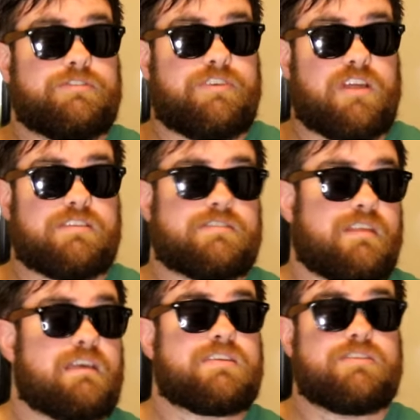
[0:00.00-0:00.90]
events
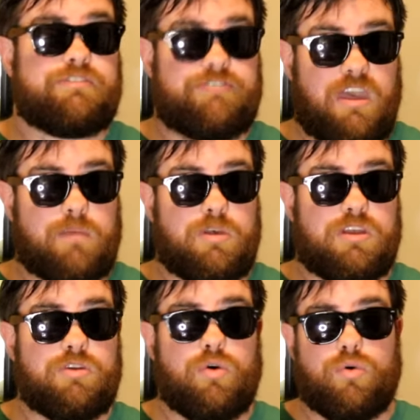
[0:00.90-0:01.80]
like the
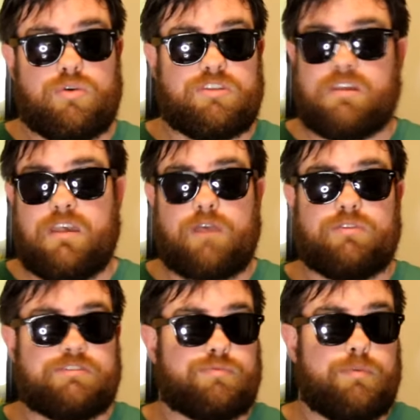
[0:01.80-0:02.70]
famine or the
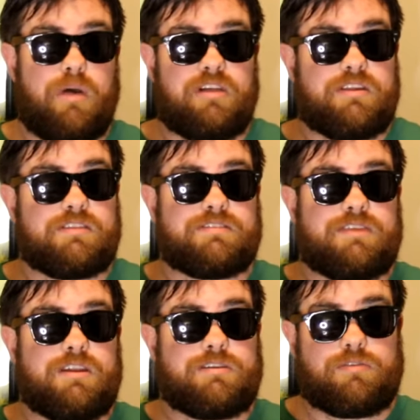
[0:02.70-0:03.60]
countless rebellions
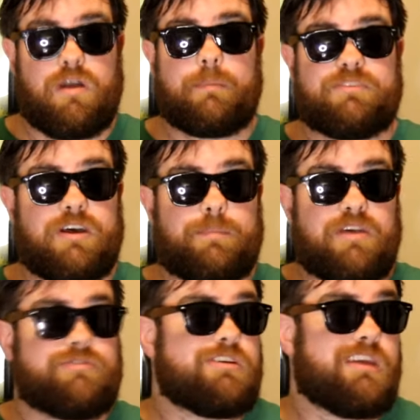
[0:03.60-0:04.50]
that cropped up
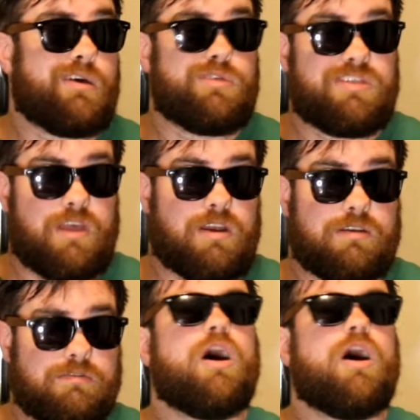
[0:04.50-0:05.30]
every now and then,